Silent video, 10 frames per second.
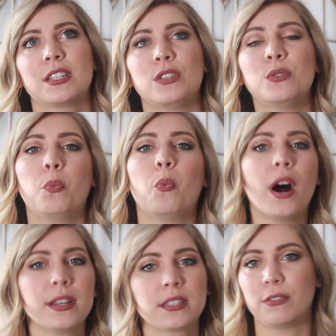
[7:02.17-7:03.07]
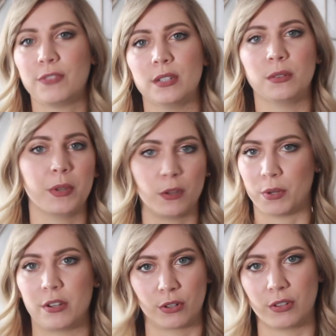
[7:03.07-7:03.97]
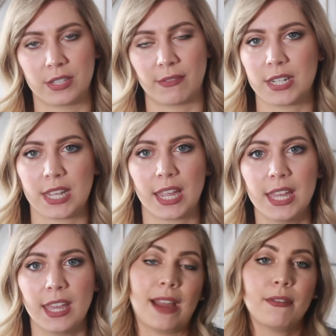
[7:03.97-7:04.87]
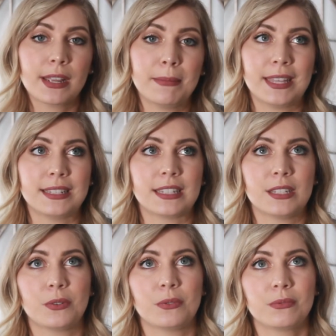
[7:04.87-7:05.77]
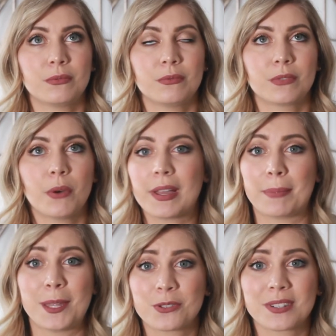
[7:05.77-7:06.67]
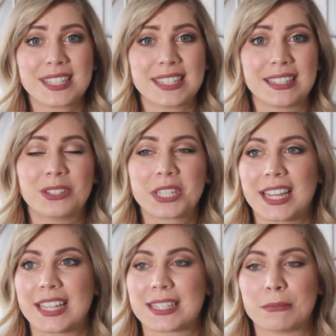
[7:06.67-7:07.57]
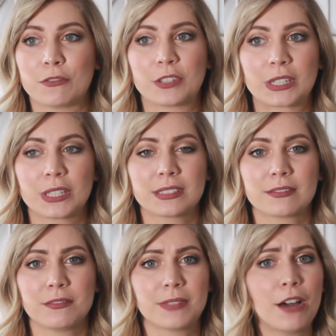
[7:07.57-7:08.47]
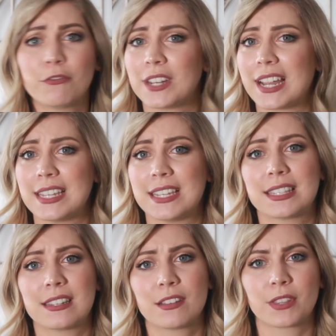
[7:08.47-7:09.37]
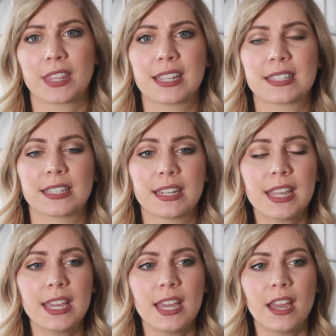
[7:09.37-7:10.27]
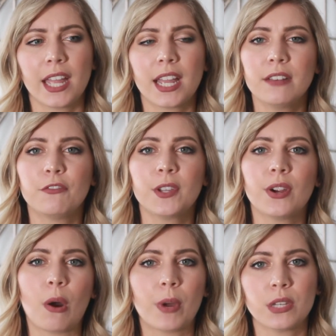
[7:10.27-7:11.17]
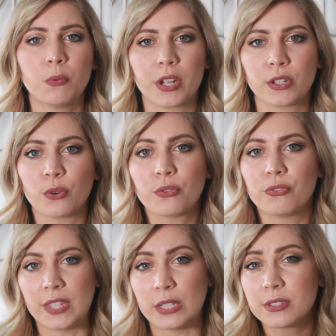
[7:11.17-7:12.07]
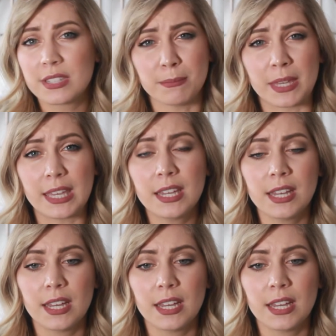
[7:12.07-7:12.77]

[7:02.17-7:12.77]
you want to feel when you put on your clothes every day. I recommend, you know, going on Pinterest and looking at some different outfit ideas and different things and kind of figure out what you want your feel to be.